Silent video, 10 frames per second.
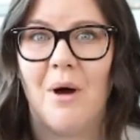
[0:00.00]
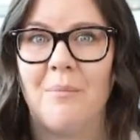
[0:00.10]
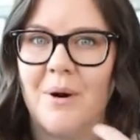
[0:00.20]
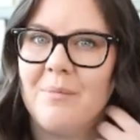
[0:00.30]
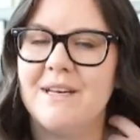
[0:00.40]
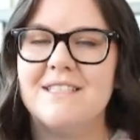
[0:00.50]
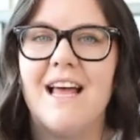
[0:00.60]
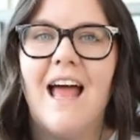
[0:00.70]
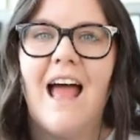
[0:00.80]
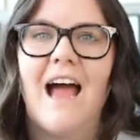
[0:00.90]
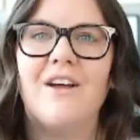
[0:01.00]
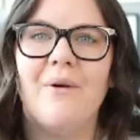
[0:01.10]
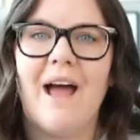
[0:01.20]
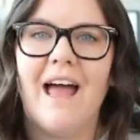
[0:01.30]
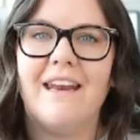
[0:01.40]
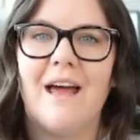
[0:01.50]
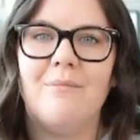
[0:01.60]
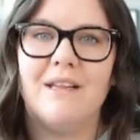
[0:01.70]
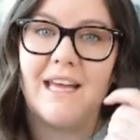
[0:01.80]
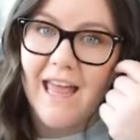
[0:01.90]
on purpose and go ahead and
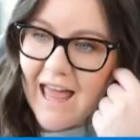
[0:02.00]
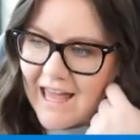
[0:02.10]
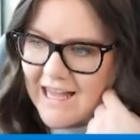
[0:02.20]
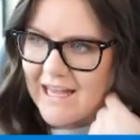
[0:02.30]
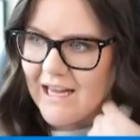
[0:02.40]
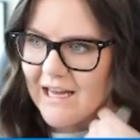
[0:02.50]
be like, hey,